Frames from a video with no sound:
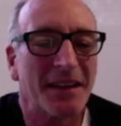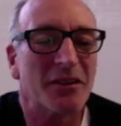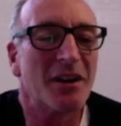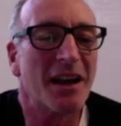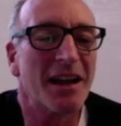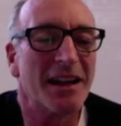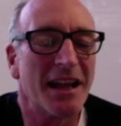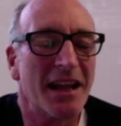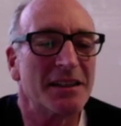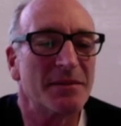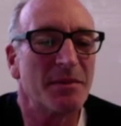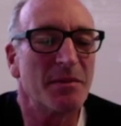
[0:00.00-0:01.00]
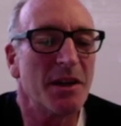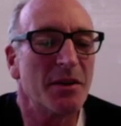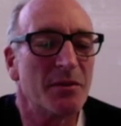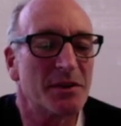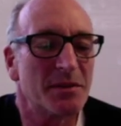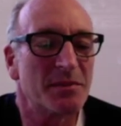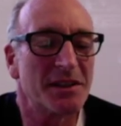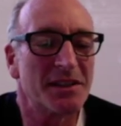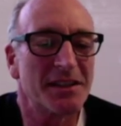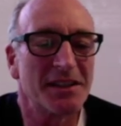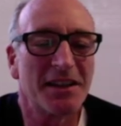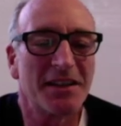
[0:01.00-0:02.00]
Right, and it's been meeting with some
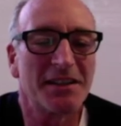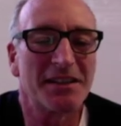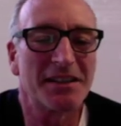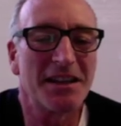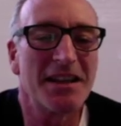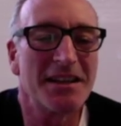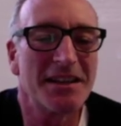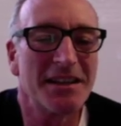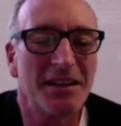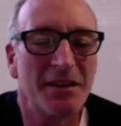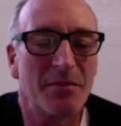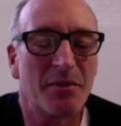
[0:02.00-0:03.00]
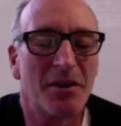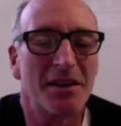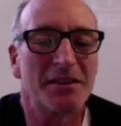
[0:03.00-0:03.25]
success, I understand, the prize